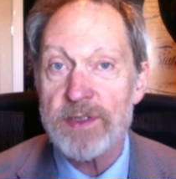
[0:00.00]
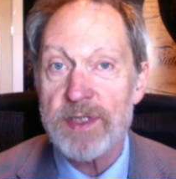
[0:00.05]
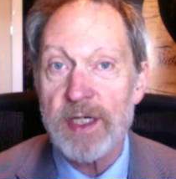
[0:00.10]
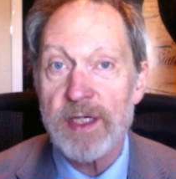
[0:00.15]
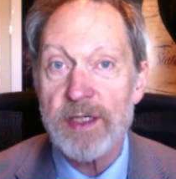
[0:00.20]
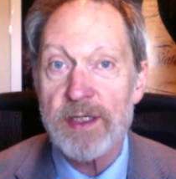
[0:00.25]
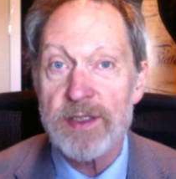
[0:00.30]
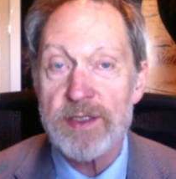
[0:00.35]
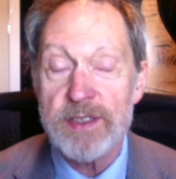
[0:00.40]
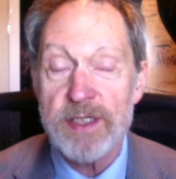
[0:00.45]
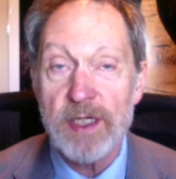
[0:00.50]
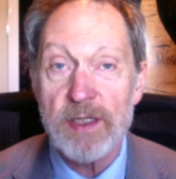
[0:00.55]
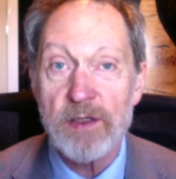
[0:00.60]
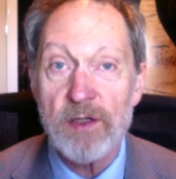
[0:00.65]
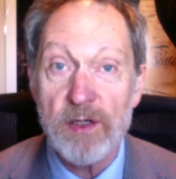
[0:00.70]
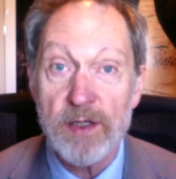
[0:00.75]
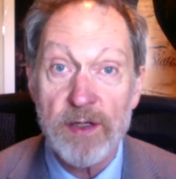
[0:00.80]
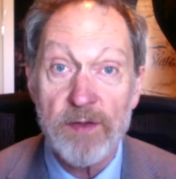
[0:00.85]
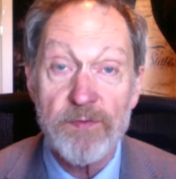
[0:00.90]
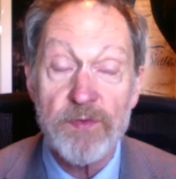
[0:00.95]
They can say,
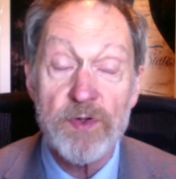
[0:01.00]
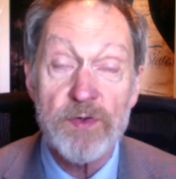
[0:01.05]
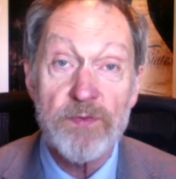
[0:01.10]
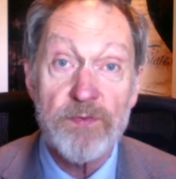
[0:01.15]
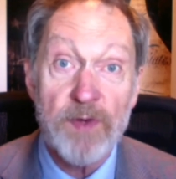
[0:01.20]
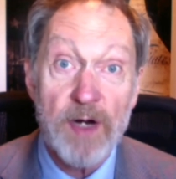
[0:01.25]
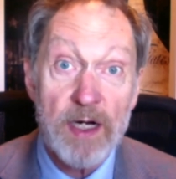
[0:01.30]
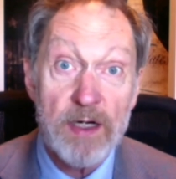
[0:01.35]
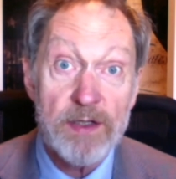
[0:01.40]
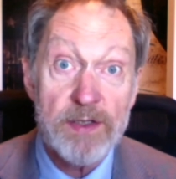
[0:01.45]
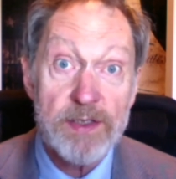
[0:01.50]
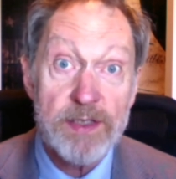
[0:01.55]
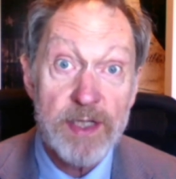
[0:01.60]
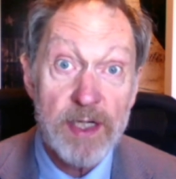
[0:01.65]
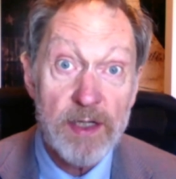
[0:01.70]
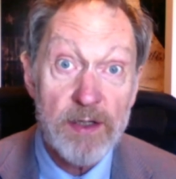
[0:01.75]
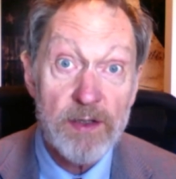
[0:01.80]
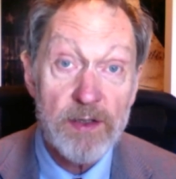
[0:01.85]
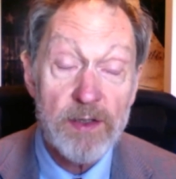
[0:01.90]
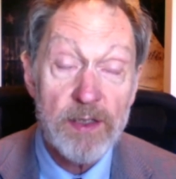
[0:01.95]
look, if you
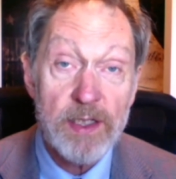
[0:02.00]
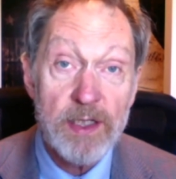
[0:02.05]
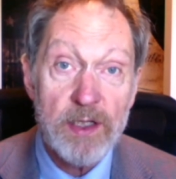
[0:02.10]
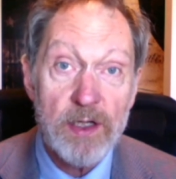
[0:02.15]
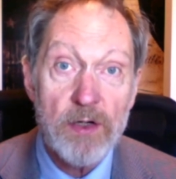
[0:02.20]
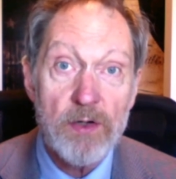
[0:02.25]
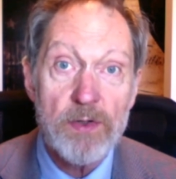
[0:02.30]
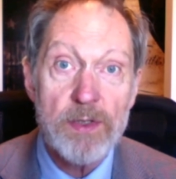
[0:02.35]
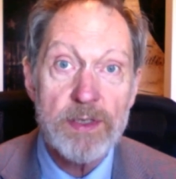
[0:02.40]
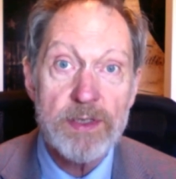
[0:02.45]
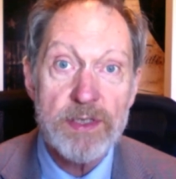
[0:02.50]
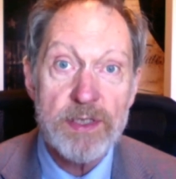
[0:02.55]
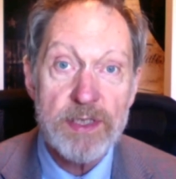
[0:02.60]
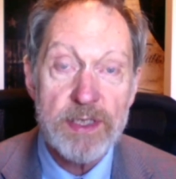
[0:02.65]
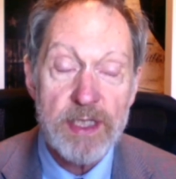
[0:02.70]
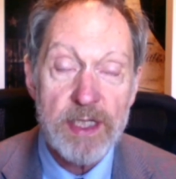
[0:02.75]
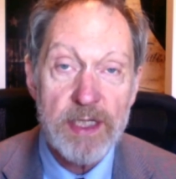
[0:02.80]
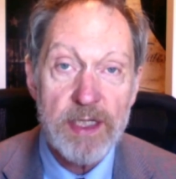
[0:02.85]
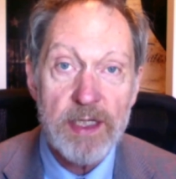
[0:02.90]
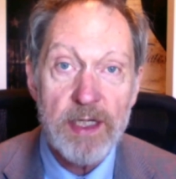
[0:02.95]
voluntarily go and
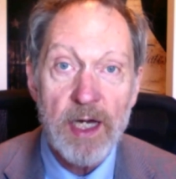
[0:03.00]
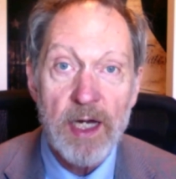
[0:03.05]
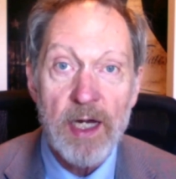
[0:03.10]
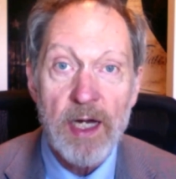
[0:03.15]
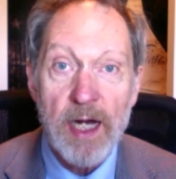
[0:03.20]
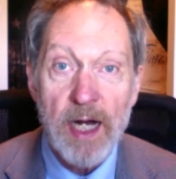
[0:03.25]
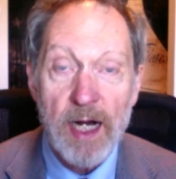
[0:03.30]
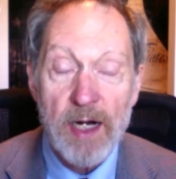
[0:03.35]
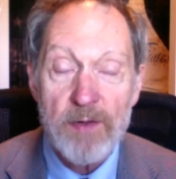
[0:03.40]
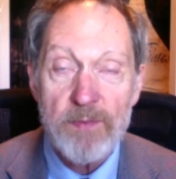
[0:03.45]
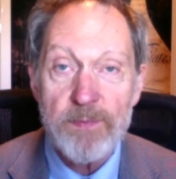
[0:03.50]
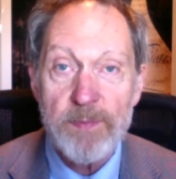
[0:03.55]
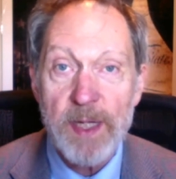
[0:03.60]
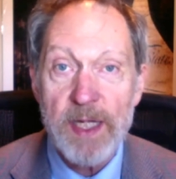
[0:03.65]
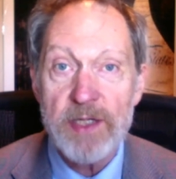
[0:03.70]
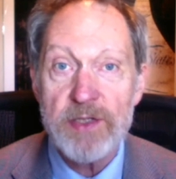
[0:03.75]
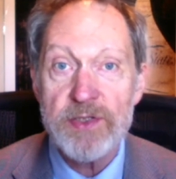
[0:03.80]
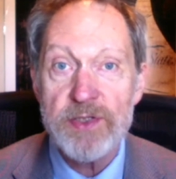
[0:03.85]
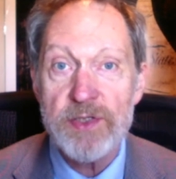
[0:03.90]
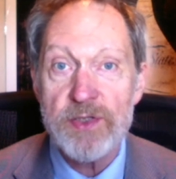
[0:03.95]
see
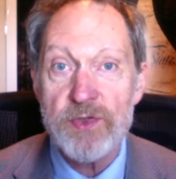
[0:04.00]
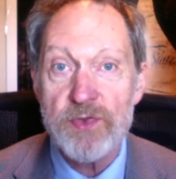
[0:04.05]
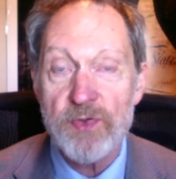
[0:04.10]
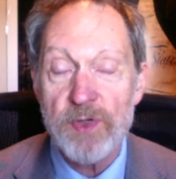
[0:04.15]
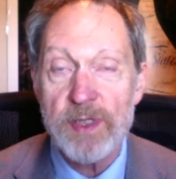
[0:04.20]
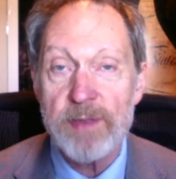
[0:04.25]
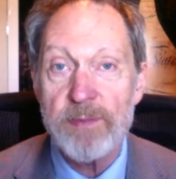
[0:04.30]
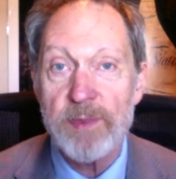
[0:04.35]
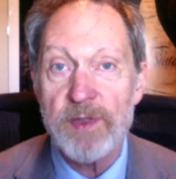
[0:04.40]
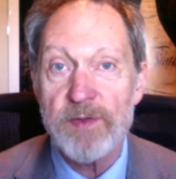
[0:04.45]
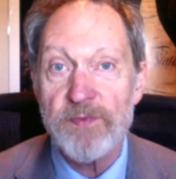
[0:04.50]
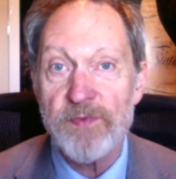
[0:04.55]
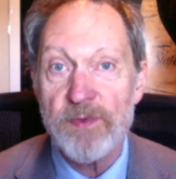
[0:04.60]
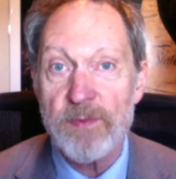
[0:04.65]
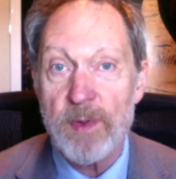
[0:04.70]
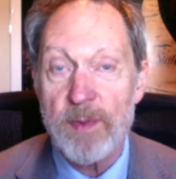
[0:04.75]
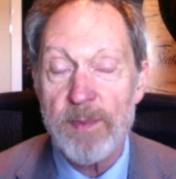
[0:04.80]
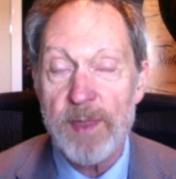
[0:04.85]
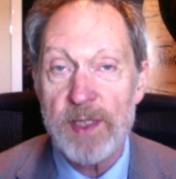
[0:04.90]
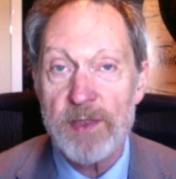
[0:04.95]
outpatient treatment from
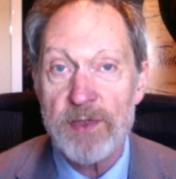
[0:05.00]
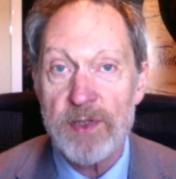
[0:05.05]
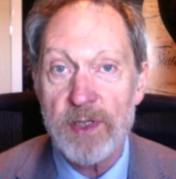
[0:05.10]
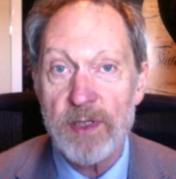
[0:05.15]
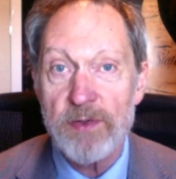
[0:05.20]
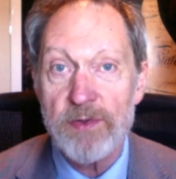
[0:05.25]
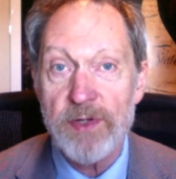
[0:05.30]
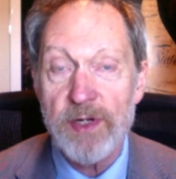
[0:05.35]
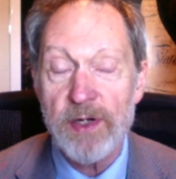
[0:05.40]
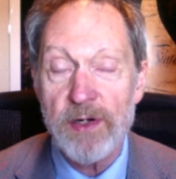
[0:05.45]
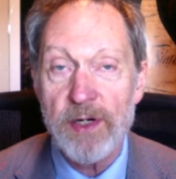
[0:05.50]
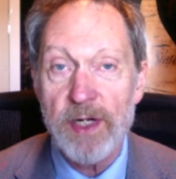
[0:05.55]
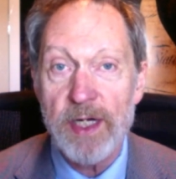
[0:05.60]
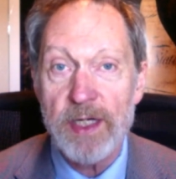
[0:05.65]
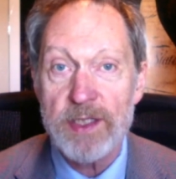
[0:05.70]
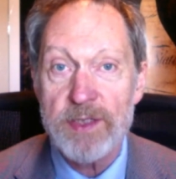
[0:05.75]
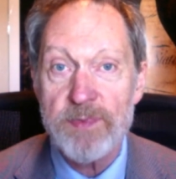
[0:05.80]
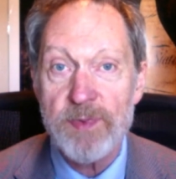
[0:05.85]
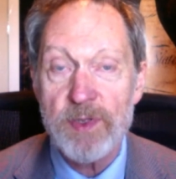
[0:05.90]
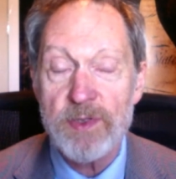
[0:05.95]
a mental health care
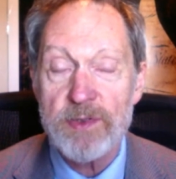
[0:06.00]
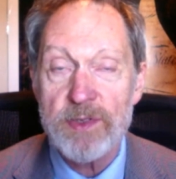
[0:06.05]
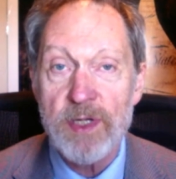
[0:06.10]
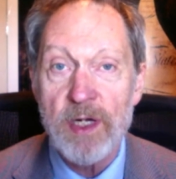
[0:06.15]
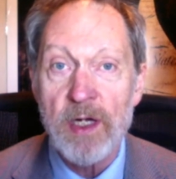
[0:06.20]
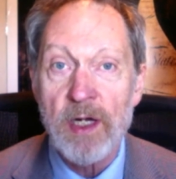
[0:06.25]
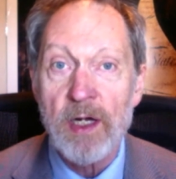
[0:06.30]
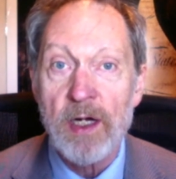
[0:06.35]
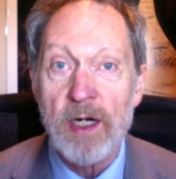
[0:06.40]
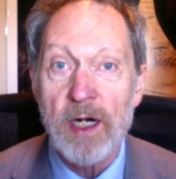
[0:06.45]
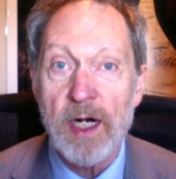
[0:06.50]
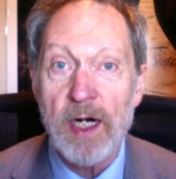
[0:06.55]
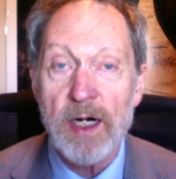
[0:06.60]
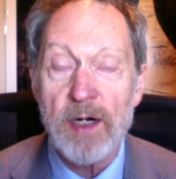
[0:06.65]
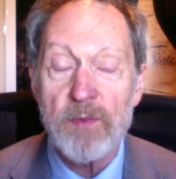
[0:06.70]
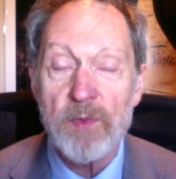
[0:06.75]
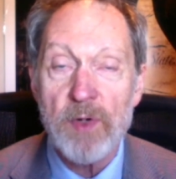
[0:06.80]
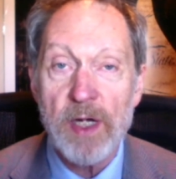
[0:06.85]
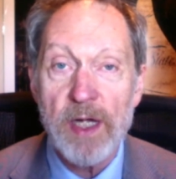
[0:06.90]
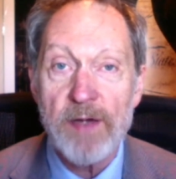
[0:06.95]
expert,
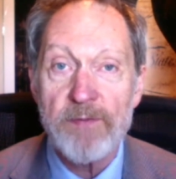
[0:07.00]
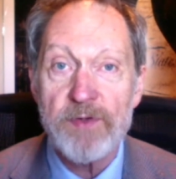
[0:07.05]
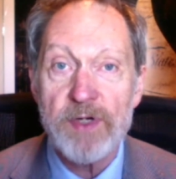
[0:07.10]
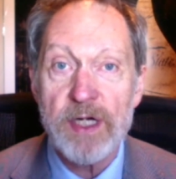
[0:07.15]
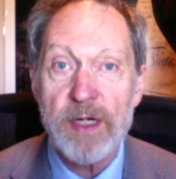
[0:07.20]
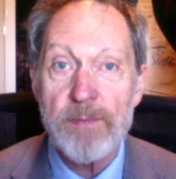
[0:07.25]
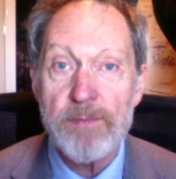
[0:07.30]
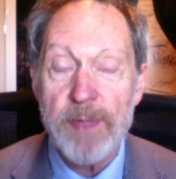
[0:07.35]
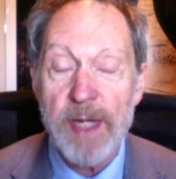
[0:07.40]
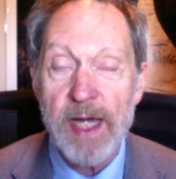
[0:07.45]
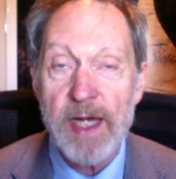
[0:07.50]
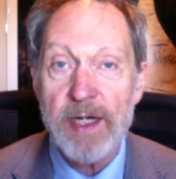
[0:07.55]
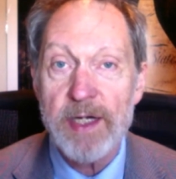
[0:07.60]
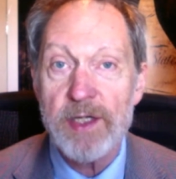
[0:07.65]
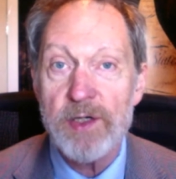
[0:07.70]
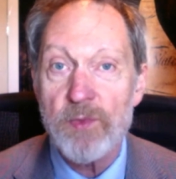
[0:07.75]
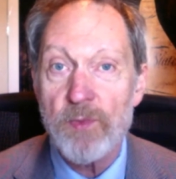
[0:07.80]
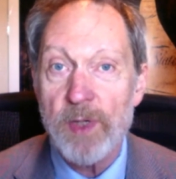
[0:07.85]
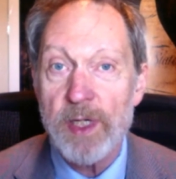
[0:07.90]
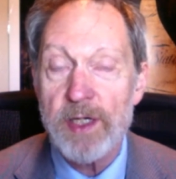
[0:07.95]
we'll have you come back
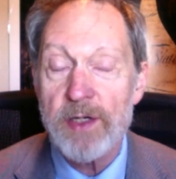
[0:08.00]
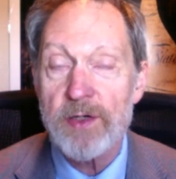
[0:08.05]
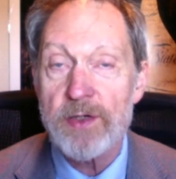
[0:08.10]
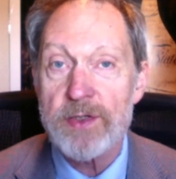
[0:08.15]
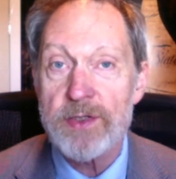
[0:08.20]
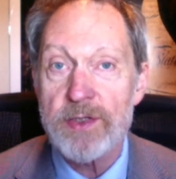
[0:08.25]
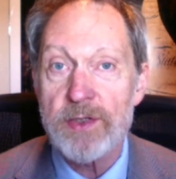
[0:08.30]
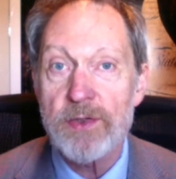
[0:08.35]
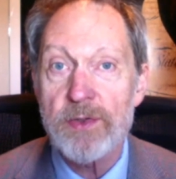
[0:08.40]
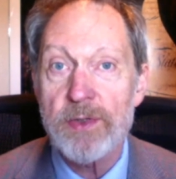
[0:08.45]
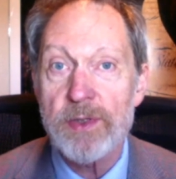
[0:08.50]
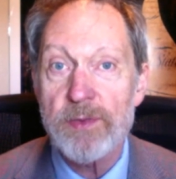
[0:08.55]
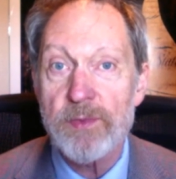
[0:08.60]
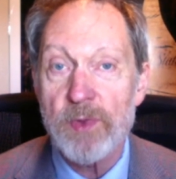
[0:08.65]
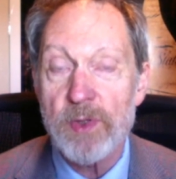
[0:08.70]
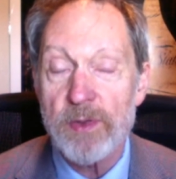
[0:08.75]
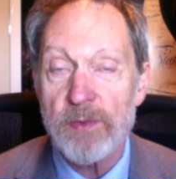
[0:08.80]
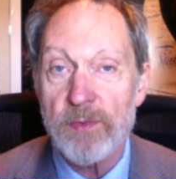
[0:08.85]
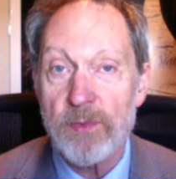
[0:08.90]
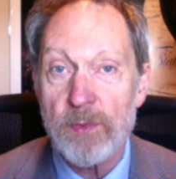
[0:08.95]
in a week or 2 and
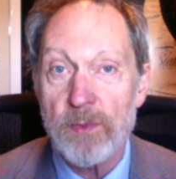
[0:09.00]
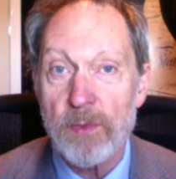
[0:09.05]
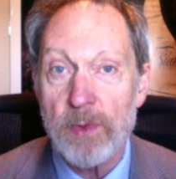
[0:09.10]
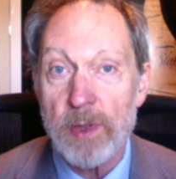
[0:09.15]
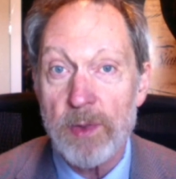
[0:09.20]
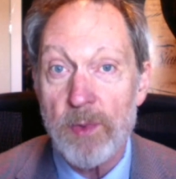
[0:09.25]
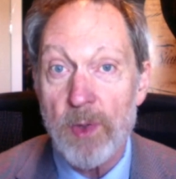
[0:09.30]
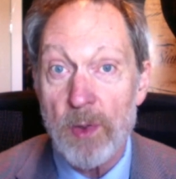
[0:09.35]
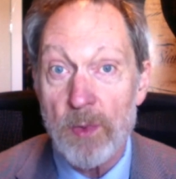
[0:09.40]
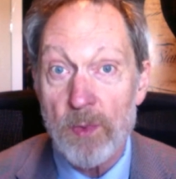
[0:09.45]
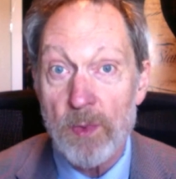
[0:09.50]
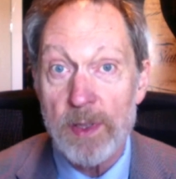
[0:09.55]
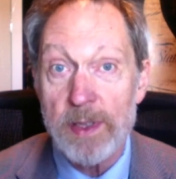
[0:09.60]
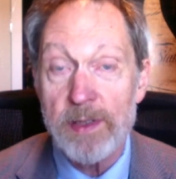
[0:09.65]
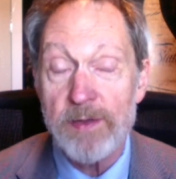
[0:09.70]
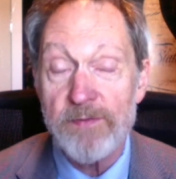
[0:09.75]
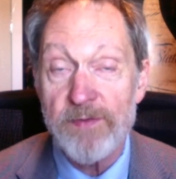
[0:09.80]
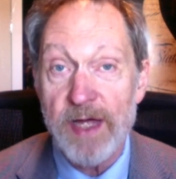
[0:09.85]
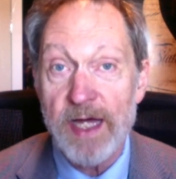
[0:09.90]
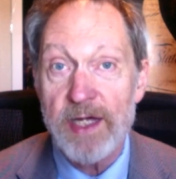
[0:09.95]
we will
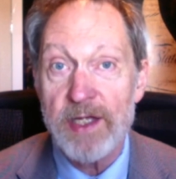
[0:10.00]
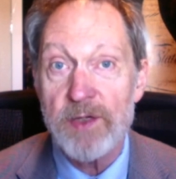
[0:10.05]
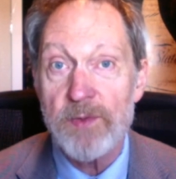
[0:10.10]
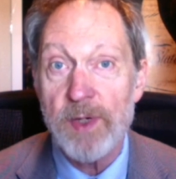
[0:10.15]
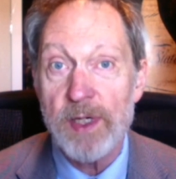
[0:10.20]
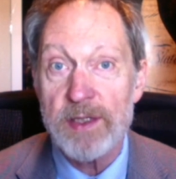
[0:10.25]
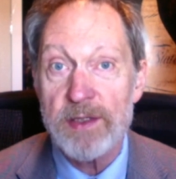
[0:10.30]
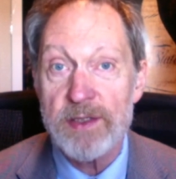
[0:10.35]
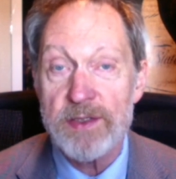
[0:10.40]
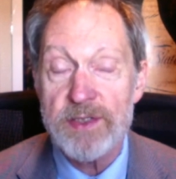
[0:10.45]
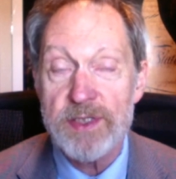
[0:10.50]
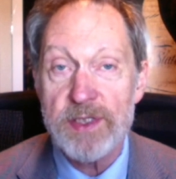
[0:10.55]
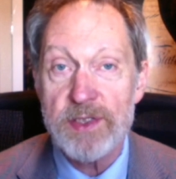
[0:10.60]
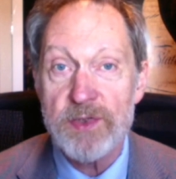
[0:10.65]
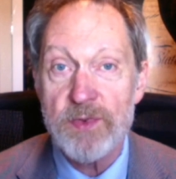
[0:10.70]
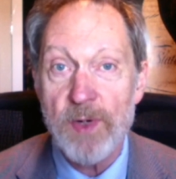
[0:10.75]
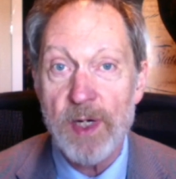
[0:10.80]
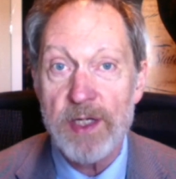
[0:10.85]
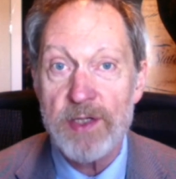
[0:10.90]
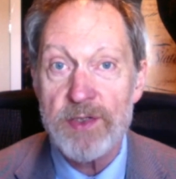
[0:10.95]
reevaluate the
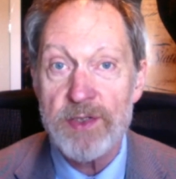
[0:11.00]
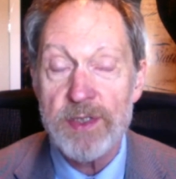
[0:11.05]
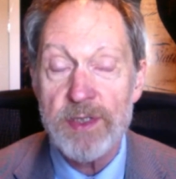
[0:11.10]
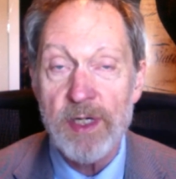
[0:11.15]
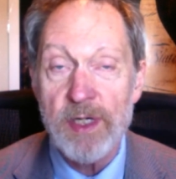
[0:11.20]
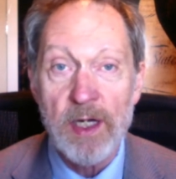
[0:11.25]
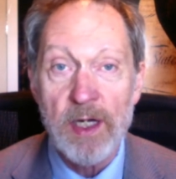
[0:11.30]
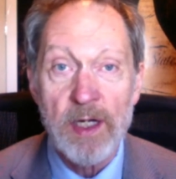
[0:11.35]
situation.